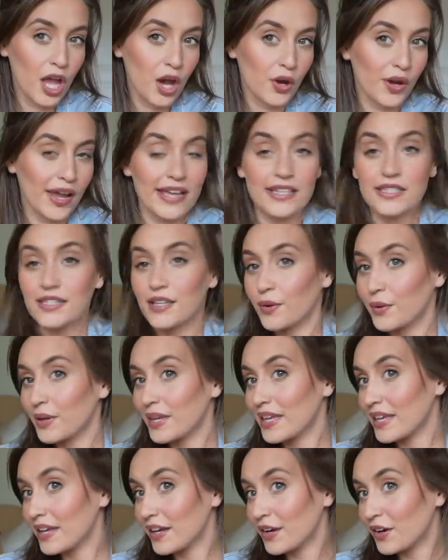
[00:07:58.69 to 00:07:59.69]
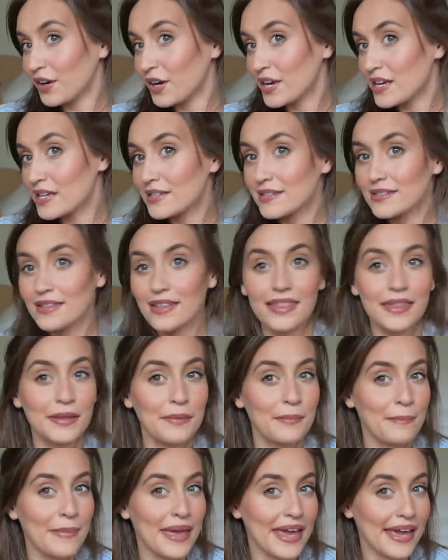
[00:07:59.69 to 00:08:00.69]
Okay, so here is
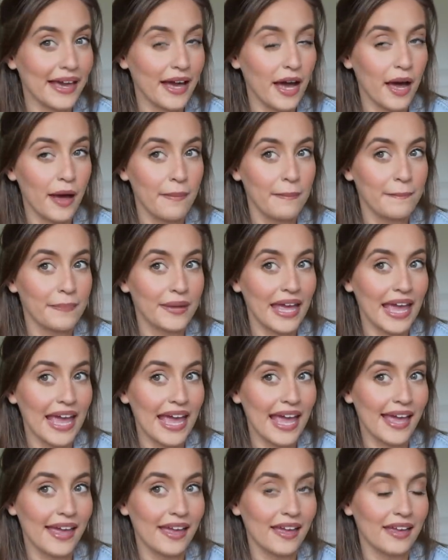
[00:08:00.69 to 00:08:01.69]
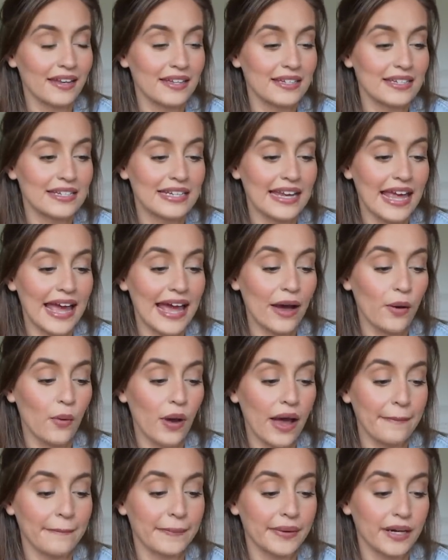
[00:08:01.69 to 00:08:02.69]
the makeup and now
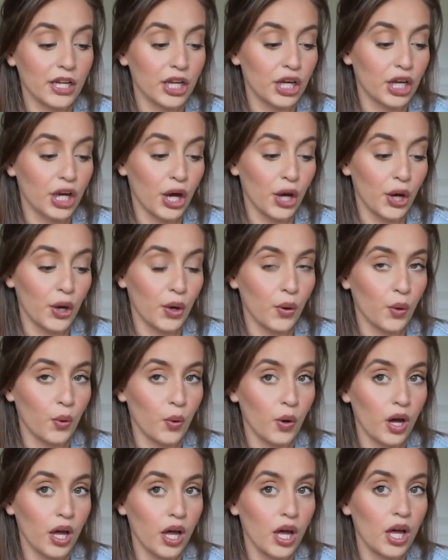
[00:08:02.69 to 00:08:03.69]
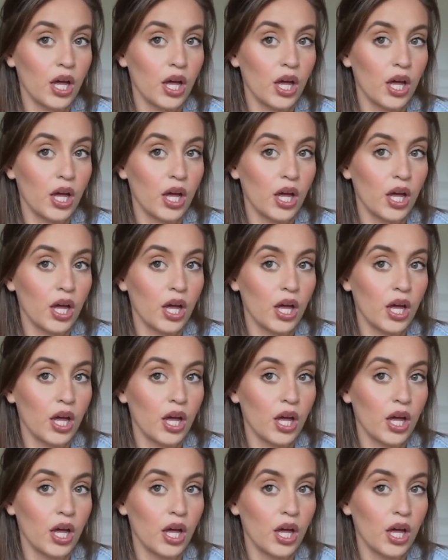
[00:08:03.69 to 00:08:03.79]
I'm going to go